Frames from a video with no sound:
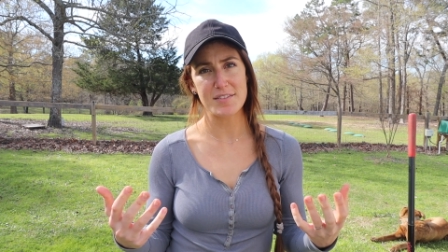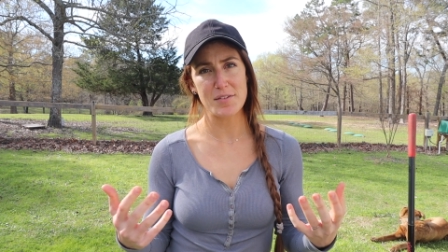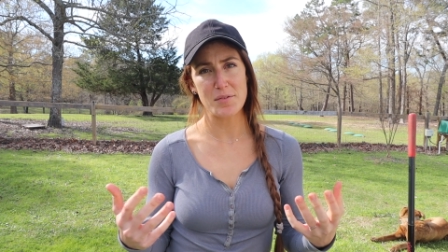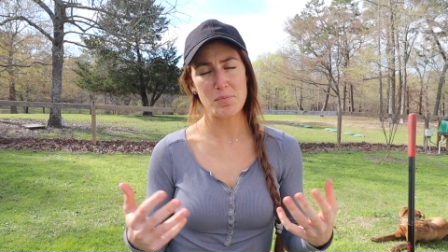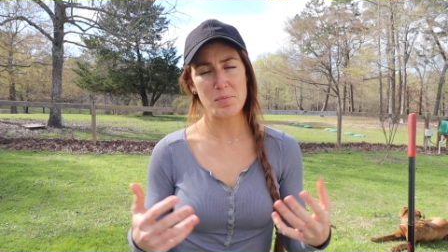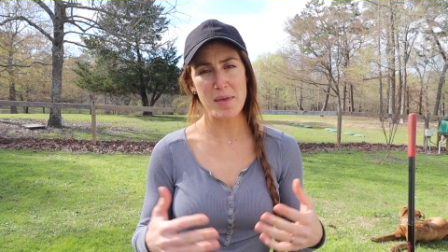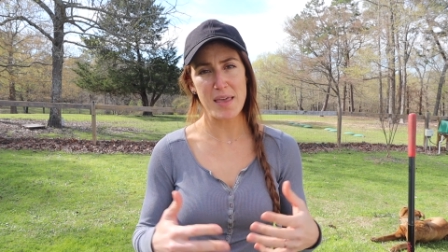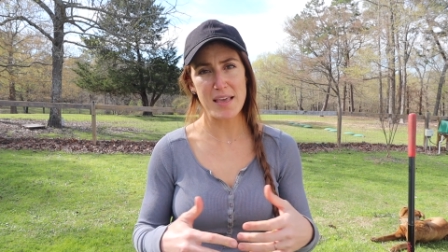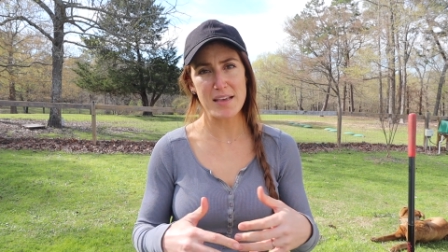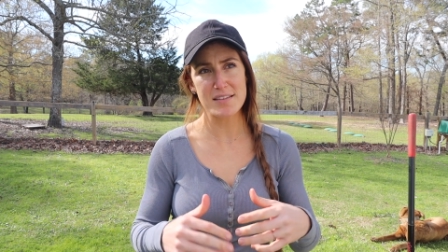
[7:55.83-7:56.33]

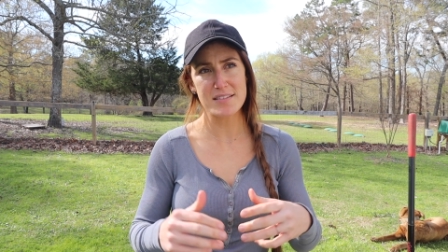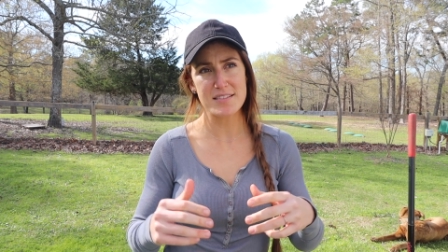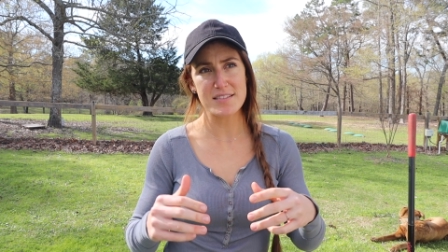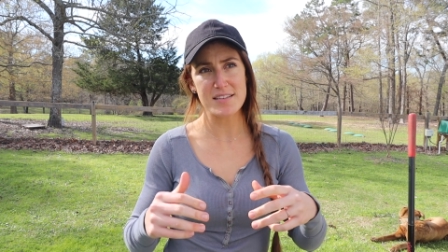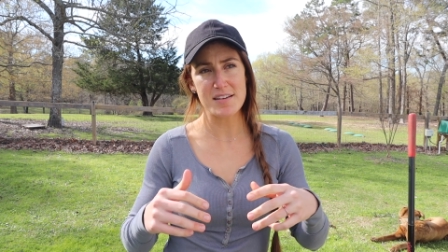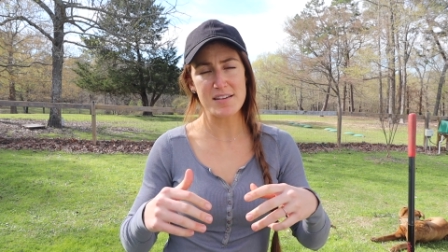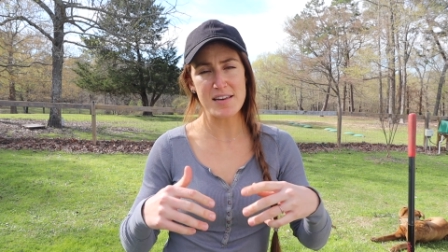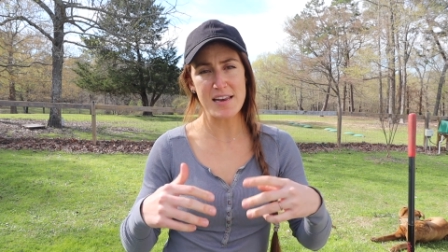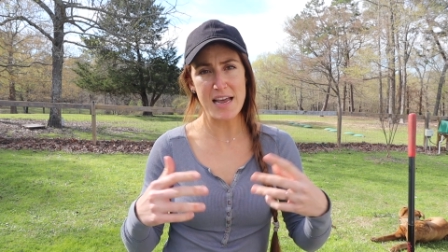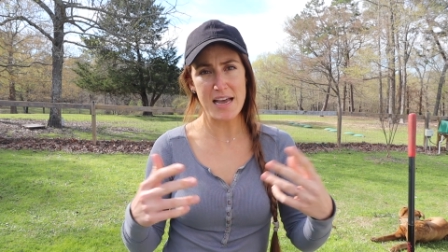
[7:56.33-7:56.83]
makes
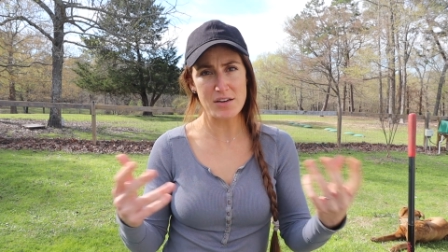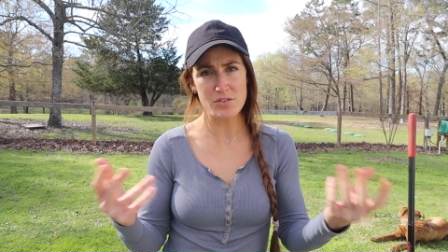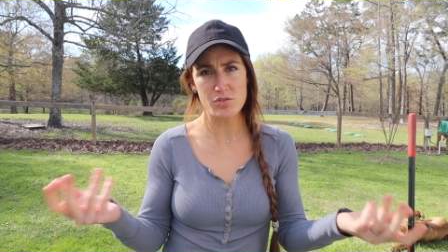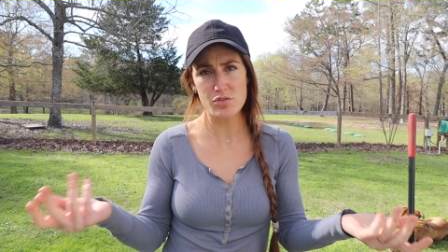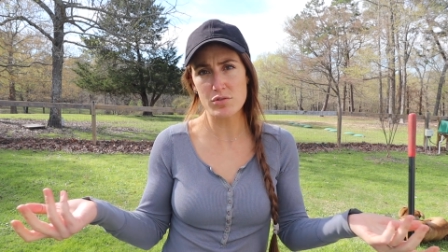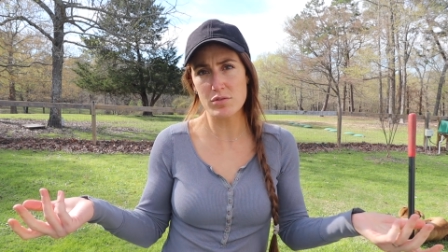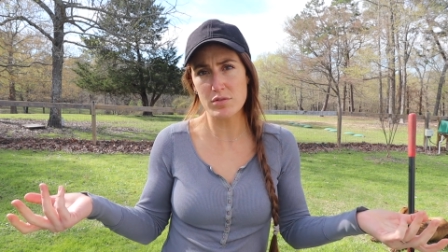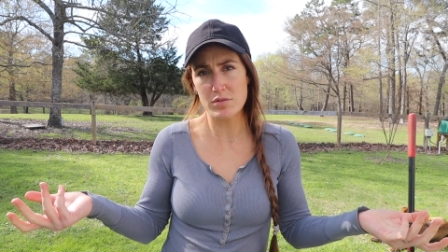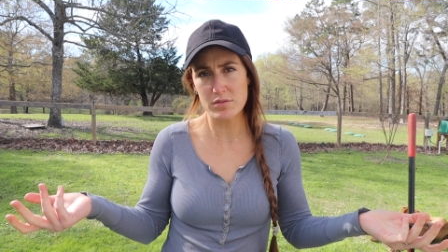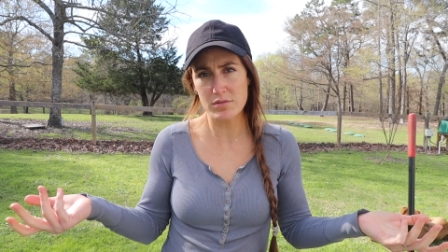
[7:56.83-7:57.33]

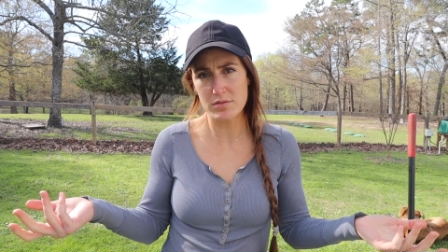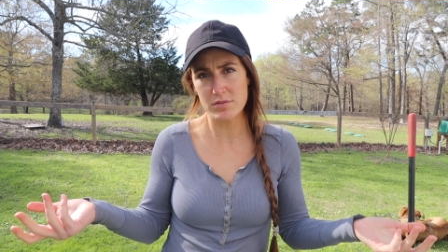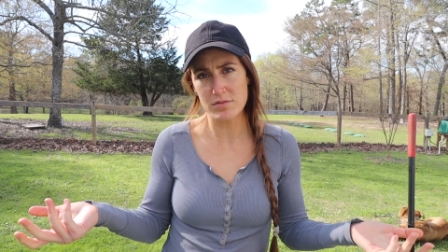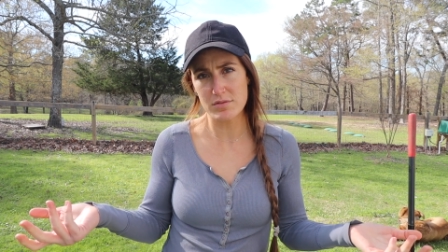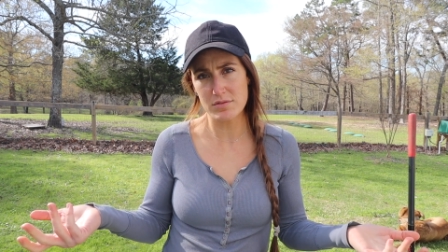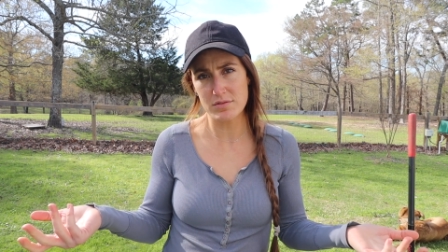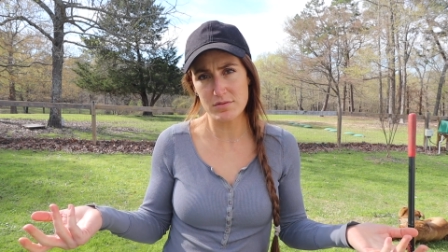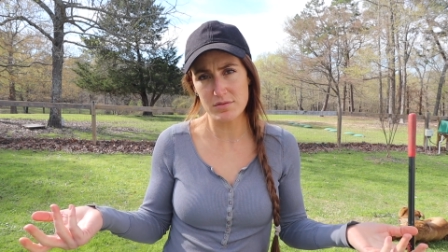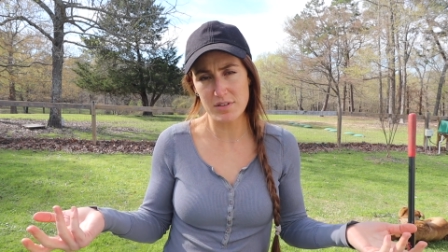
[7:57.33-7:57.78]
natural,